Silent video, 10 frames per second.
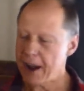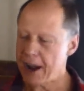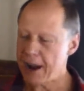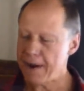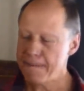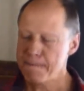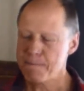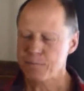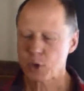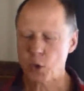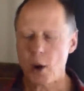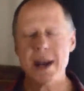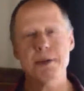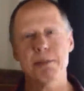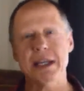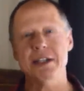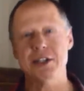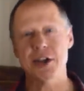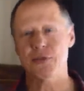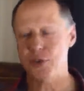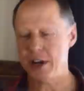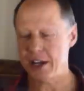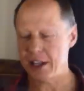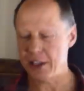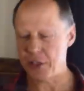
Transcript: Uh, quite a bit different